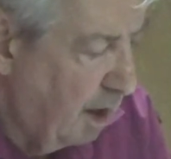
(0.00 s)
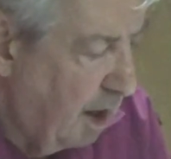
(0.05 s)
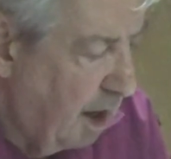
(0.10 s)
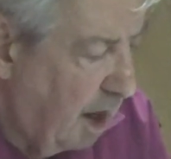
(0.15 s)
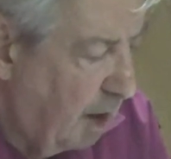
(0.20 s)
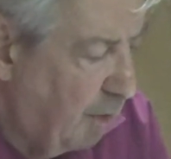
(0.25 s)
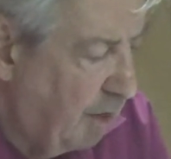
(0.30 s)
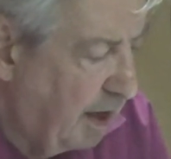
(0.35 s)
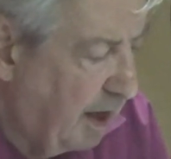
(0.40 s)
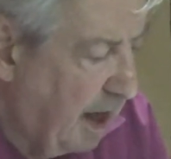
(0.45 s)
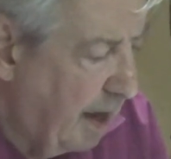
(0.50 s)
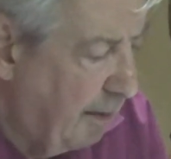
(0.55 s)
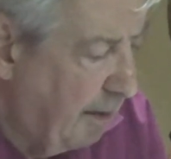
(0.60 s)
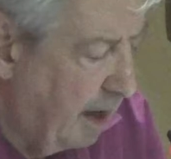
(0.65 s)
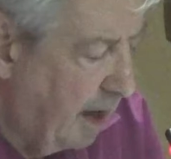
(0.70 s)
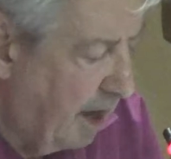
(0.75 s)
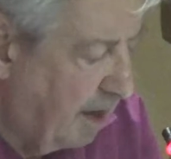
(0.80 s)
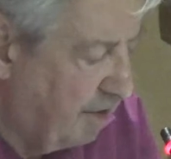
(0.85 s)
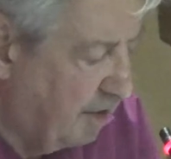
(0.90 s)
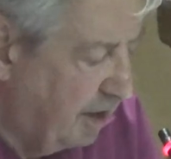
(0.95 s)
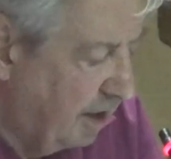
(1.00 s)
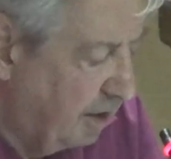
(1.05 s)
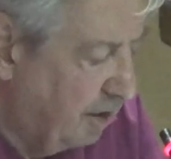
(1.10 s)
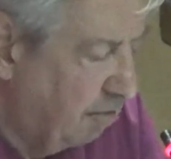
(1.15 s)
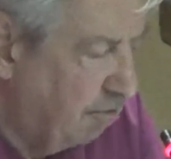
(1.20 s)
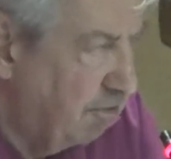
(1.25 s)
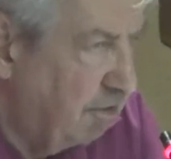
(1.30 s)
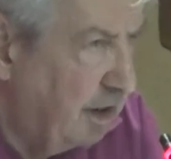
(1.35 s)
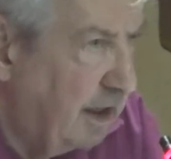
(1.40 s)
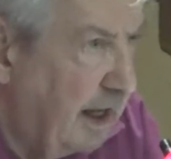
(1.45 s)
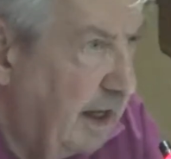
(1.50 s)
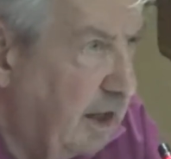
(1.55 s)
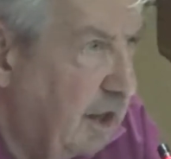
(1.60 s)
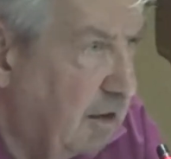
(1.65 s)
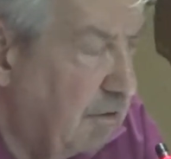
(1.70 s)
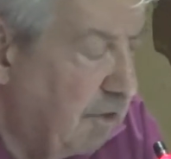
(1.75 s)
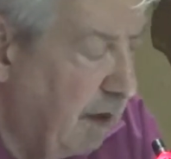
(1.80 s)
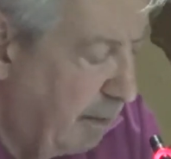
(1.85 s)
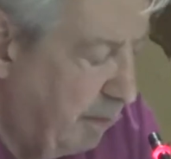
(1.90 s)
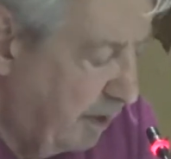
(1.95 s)
And we come lastly to
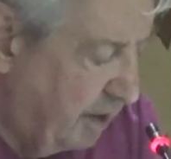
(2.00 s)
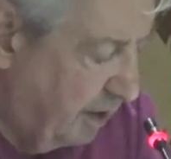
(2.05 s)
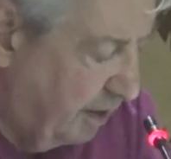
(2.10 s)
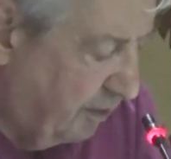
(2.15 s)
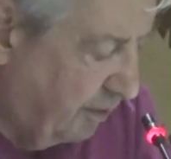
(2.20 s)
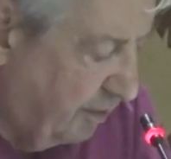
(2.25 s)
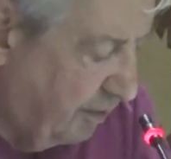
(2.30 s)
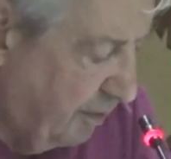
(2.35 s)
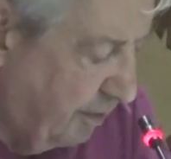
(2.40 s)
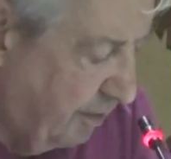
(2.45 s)
legal remedies.